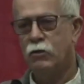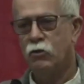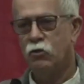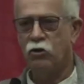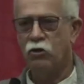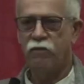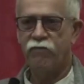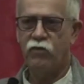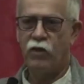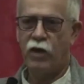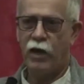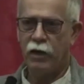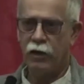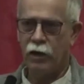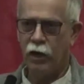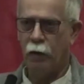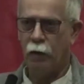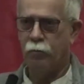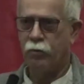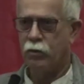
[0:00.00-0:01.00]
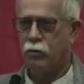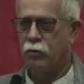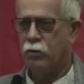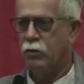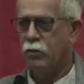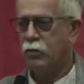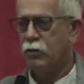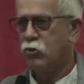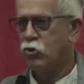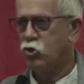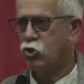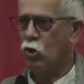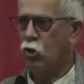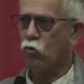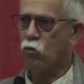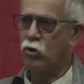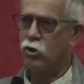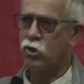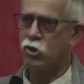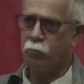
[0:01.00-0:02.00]
Lift that up.
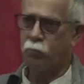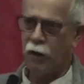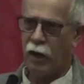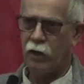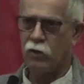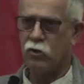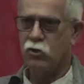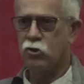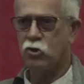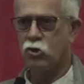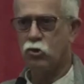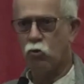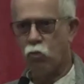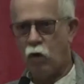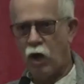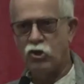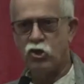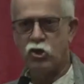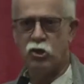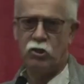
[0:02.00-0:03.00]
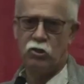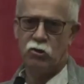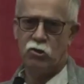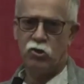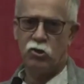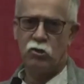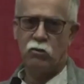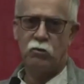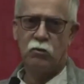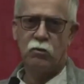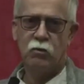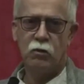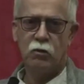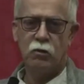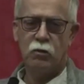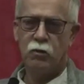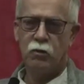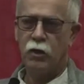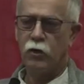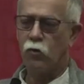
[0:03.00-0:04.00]
Show respect to Russians
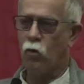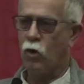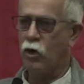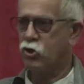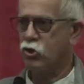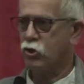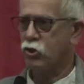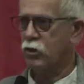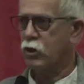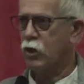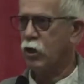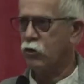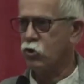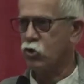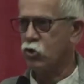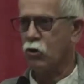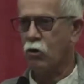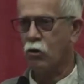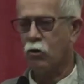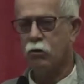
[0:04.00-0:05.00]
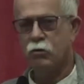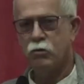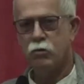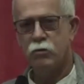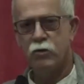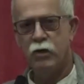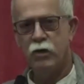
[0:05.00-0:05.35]
and Russian culture,